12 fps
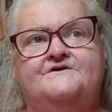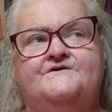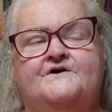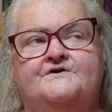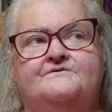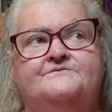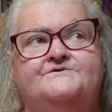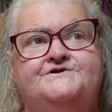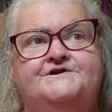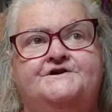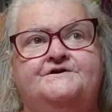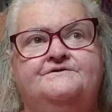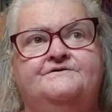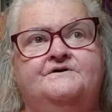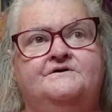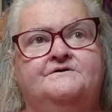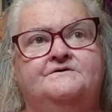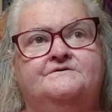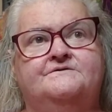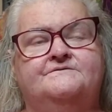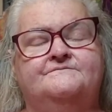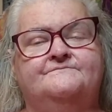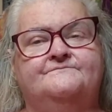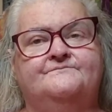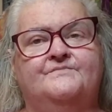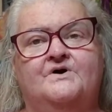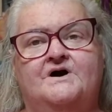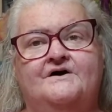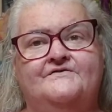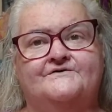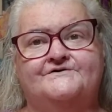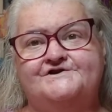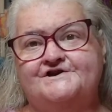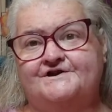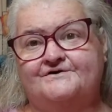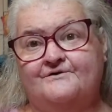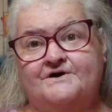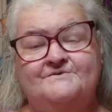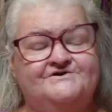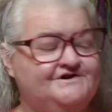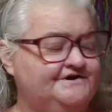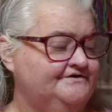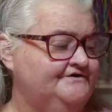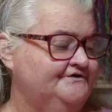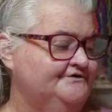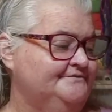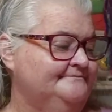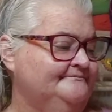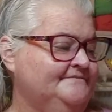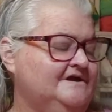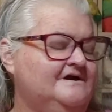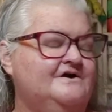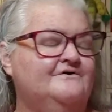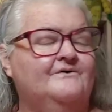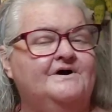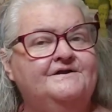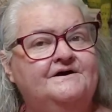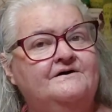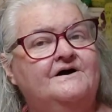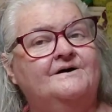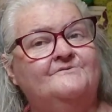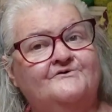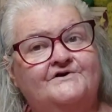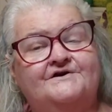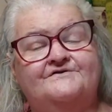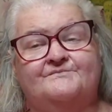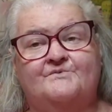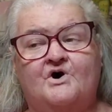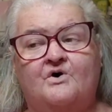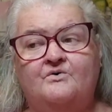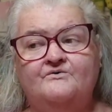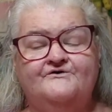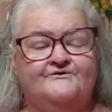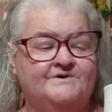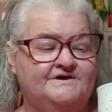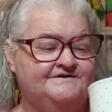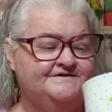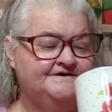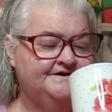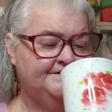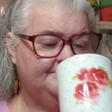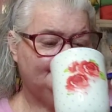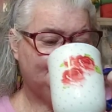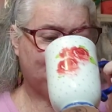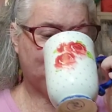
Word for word: So chicken broth and chicken cream of chicken soup. Right now I'm drinking some cold sweet tea.